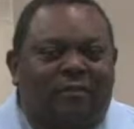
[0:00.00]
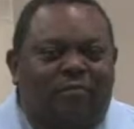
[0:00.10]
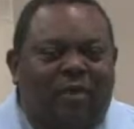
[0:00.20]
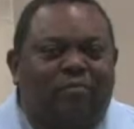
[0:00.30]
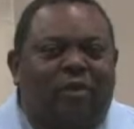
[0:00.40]

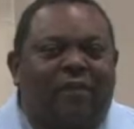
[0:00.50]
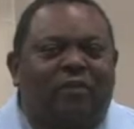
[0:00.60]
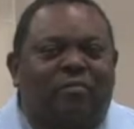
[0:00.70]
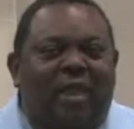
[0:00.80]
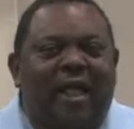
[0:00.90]
Big
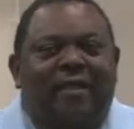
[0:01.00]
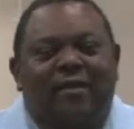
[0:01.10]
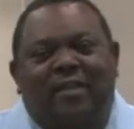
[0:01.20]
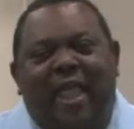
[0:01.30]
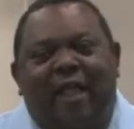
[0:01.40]
brothers block
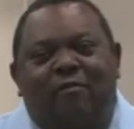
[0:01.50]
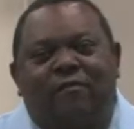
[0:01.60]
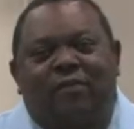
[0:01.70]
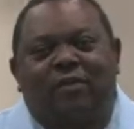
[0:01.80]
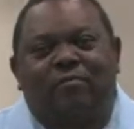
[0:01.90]
and tackle
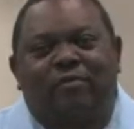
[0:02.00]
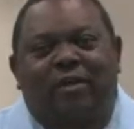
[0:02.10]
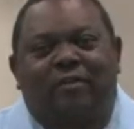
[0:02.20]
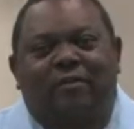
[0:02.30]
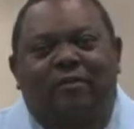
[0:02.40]
for little
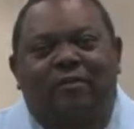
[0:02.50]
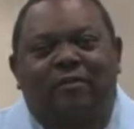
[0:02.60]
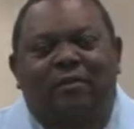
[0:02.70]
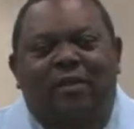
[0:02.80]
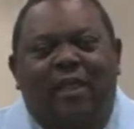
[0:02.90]
brothers.
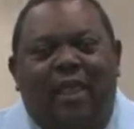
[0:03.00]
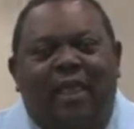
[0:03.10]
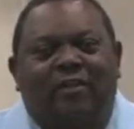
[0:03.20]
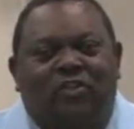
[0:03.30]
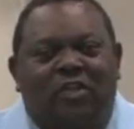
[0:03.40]

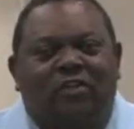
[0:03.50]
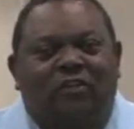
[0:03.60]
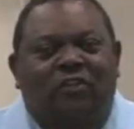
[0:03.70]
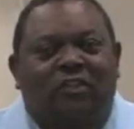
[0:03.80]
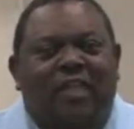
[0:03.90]
And
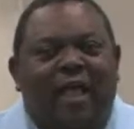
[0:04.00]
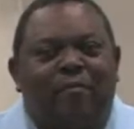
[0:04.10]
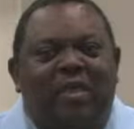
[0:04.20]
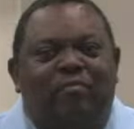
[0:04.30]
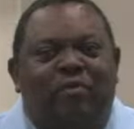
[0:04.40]
Jesus is our
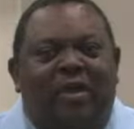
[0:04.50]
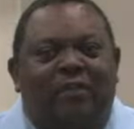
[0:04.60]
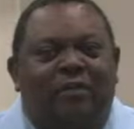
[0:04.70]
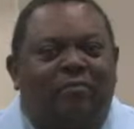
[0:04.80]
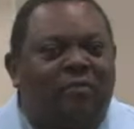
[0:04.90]
big
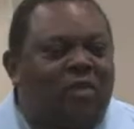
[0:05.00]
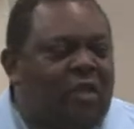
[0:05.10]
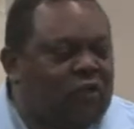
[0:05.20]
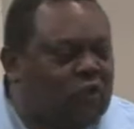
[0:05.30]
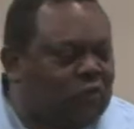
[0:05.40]
brother.
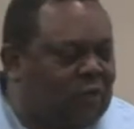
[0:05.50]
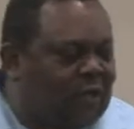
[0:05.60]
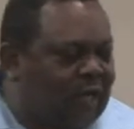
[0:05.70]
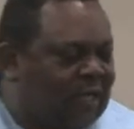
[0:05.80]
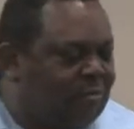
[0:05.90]
And so as we
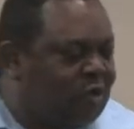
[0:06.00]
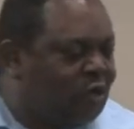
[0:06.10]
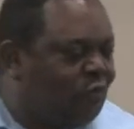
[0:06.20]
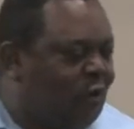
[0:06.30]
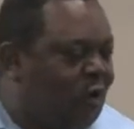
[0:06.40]
look at the
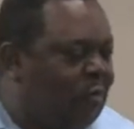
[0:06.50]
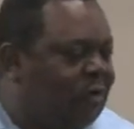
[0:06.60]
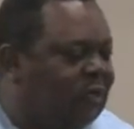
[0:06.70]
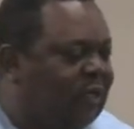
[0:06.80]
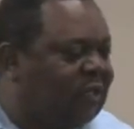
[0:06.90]
book of
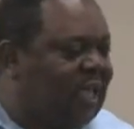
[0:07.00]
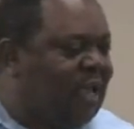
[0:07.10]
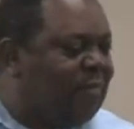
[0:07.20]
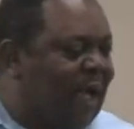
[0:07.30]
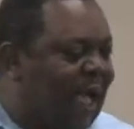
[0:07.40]
Romans, let's
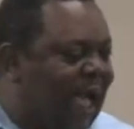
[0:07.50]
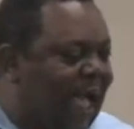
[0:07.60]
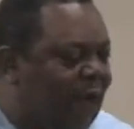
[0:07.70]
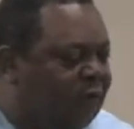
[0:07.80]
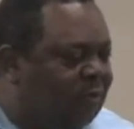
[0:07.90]
keep our
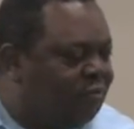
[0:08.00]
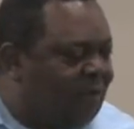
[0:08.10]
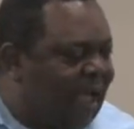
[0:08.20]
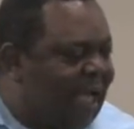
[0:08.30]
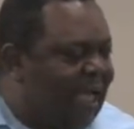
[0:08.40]
eye on the
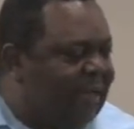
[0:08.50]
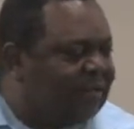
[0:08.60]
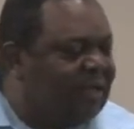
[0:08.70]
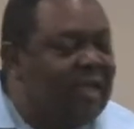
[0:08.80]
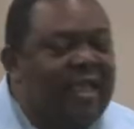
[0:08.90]

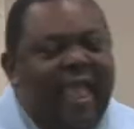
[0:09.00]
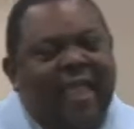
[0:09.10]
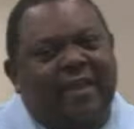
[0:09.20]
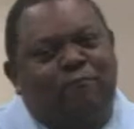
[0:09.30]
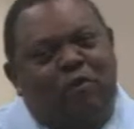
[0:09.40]
prize.
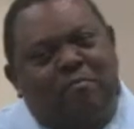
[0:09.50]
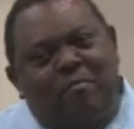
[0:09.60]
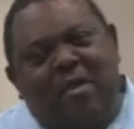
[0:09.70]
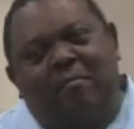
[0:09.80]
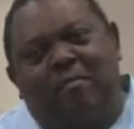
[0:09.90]
And
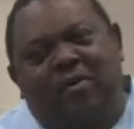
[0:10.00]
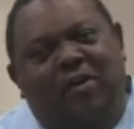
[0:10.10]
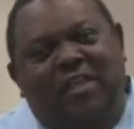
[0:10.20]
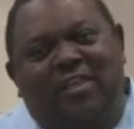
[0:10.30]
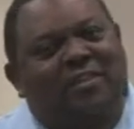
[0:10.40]

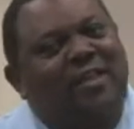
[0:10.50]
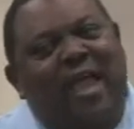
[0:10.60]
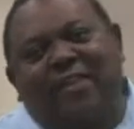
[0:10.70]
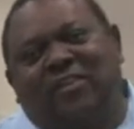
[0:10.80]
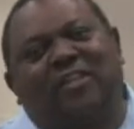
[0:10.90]
remember, it's
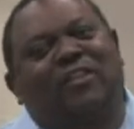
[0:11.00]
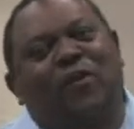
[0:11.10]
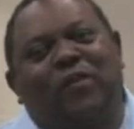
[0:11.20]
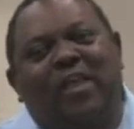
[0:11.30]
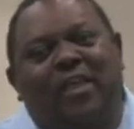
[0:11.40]
not just
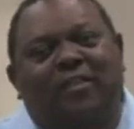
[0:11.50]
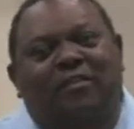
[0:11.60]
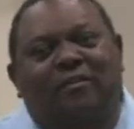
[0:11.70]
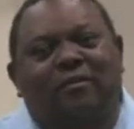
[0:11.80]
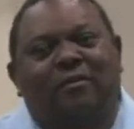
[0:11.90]
on us.